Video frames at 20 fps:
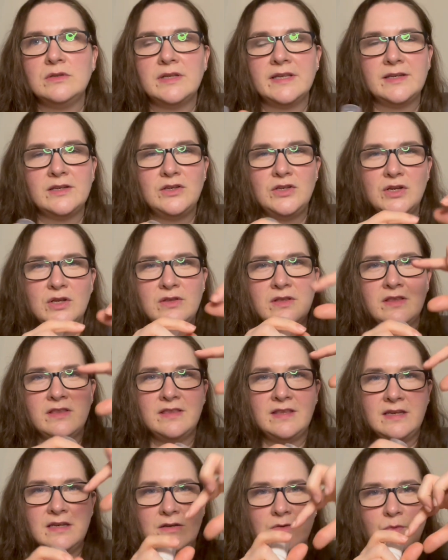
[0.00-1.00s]
like, the
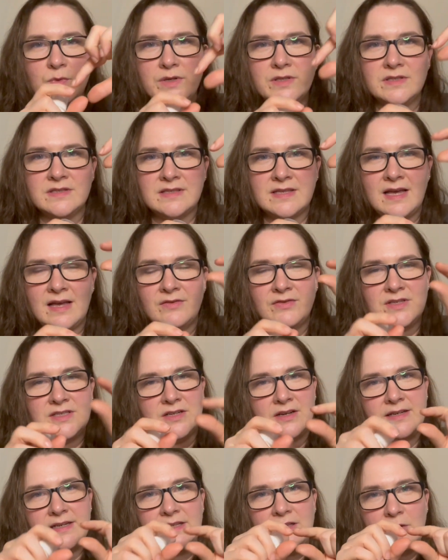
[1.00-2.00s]
thin ones that have the
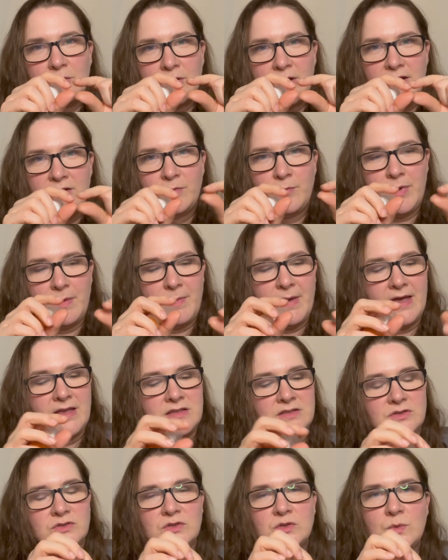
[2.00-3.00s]
tiny little kind of pipette
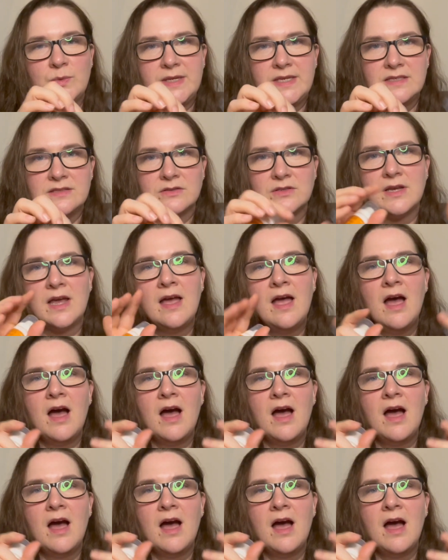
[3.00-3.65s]
and squeeze, and